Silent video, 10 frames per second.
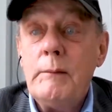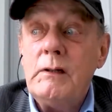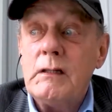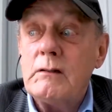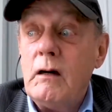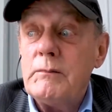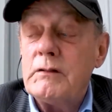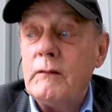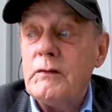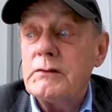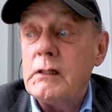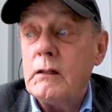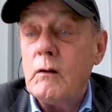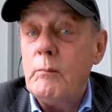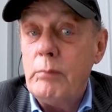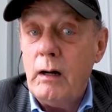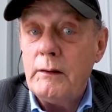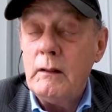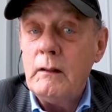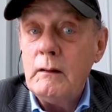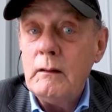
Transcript: Maybe he saw himself as the hero, but